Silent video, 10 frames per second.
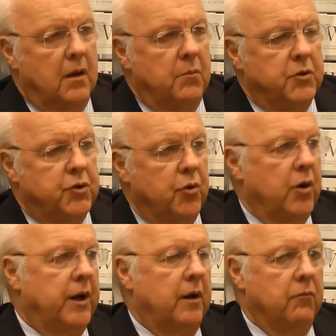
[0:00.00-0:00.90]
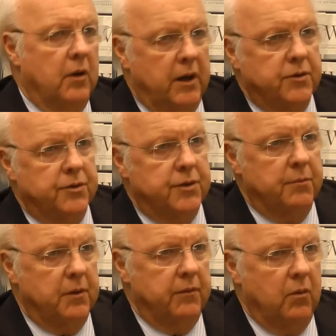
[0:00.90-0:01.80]
A maturing relationship,
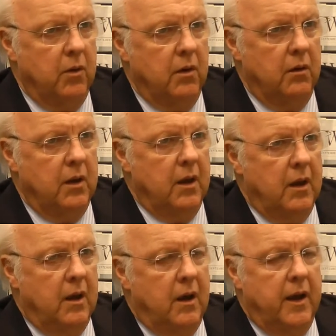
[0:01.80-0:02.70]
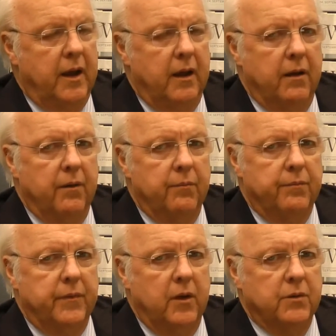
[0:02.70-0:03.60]
if you will. I
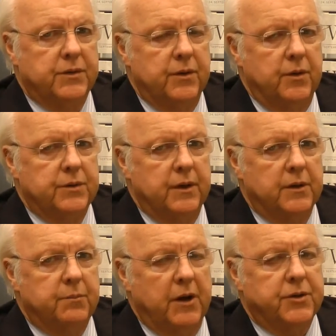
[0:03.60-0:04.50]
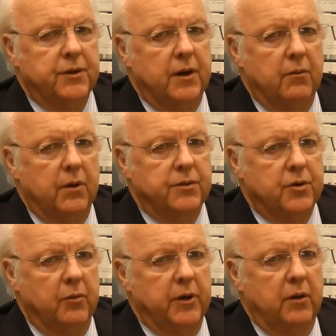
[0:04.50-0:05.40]
used to use the expression that when
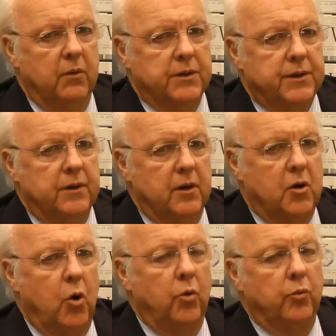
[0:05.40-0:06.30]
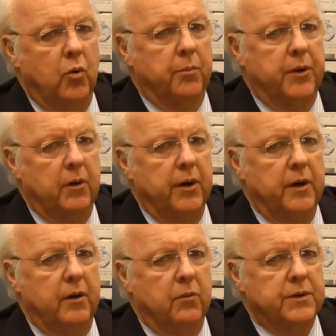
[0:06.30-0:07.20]
Germany was in the Cold War
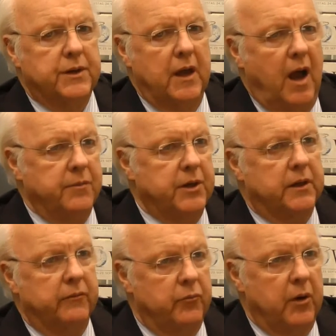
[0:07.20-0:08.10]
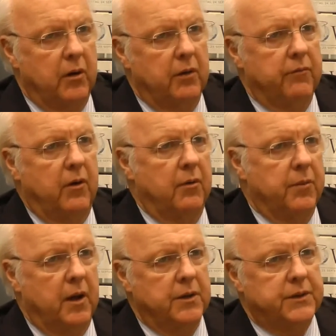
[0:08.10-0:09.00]
period, it was the object of American foreign
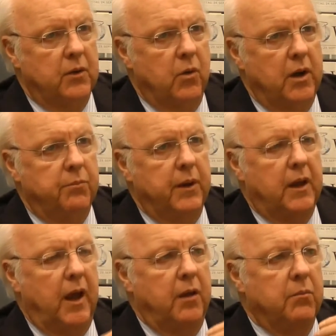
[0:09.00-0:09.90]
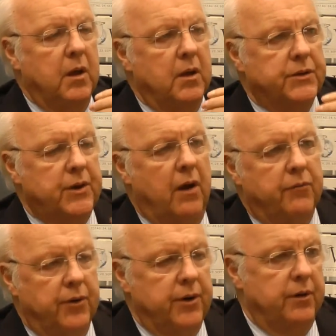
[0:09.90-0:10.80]
policy. When it became
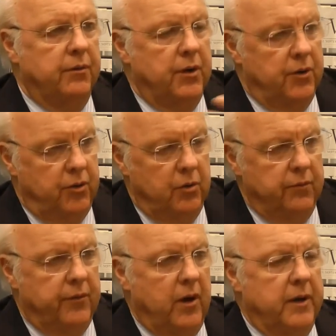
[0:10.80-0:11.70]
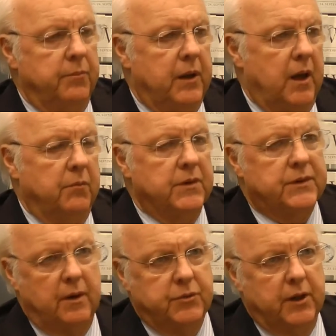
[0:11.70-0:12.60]
sovereign and unified, it became the
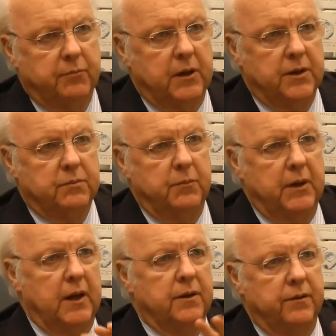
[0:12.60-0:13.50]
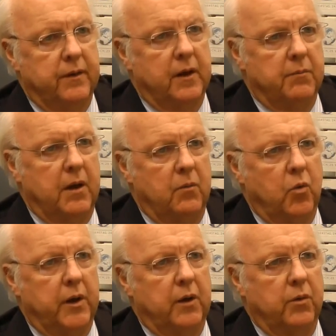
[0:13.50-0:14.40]
subject because we began to think about
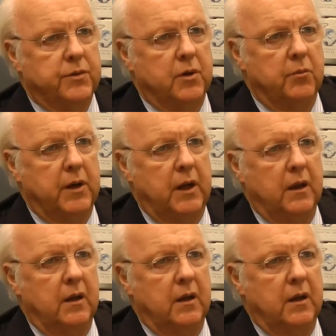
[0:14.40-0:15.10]
working with Germany